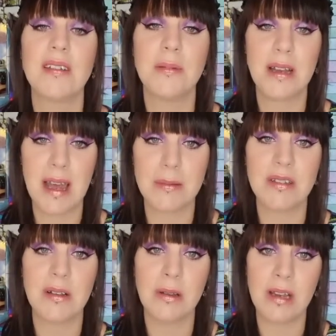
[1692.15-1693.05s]
has been
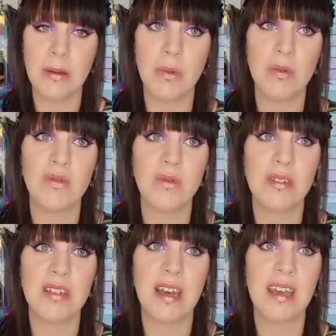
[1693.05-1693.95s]
absolutely awful
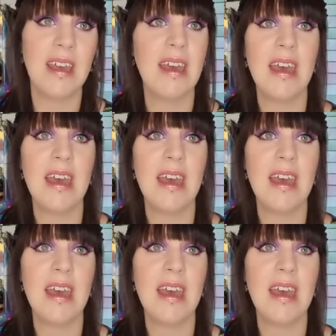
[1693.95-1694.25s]
today,